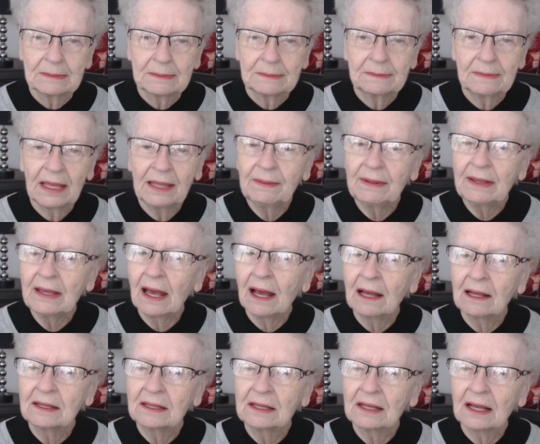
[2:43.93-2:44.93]
Maybe I,
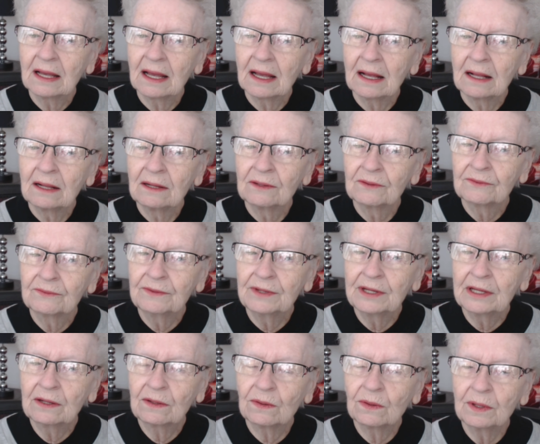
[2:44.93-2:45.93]
I'll
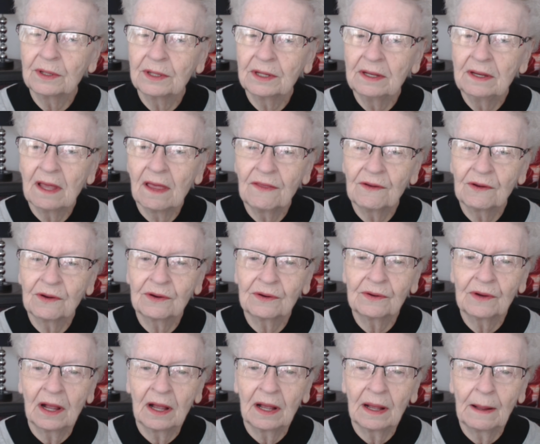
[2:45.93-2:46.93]
record another
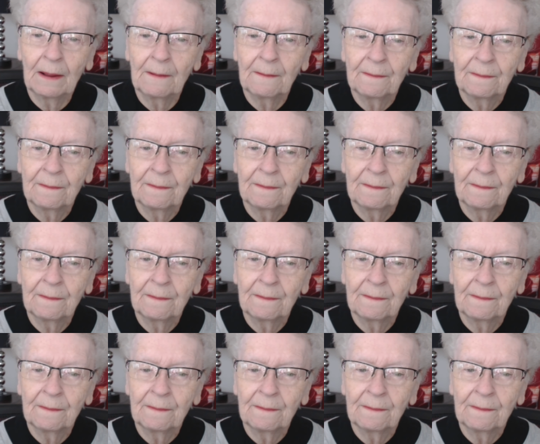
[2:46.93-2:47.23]
uh,